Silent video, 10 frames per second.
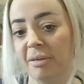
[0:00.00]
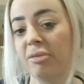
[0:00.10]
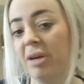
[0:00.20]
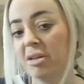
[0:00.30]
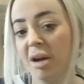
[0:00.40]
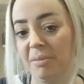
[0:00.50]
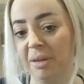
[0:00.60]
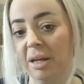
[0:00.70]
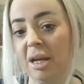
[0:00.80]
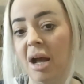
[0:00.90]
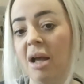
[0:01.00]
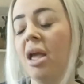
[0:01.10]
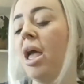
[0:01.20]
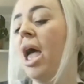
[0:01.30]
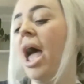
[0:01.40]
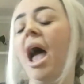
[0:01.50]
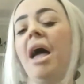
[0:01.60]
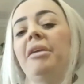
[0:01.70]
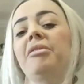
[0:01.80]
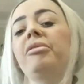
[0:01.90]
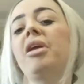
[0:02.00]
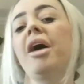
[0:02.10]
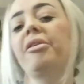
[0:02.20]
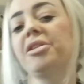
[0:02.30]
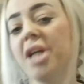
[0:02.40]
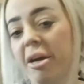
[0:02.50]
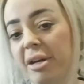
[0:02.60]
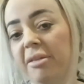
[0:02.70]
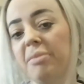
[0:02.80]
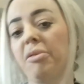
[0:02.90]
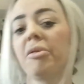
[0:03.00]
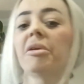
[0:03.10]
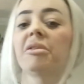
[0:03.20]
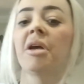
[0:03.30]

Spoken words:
3 times in a year and relied on charity support